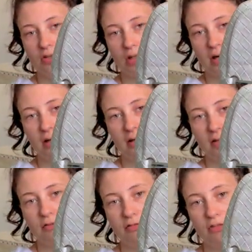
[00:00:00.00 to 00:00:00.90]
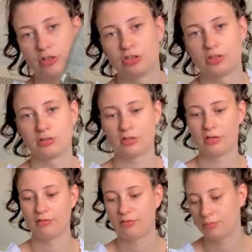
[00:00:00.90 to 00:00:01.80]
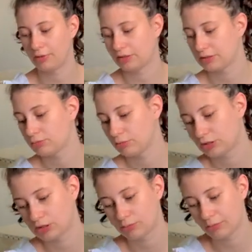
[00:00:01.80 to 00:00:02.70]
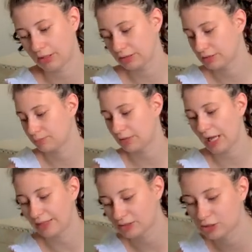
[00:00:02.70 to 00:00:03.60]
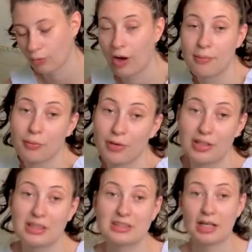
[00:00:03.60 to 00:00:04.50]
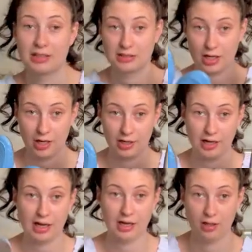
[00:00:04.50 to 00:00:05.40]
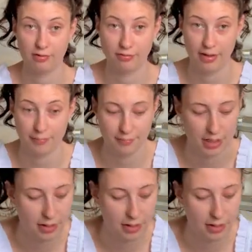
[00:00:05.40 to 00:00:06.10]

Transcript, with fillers: uh, version of the print, which is super nice. But yeah, so I've been wearing these a ton and I love them.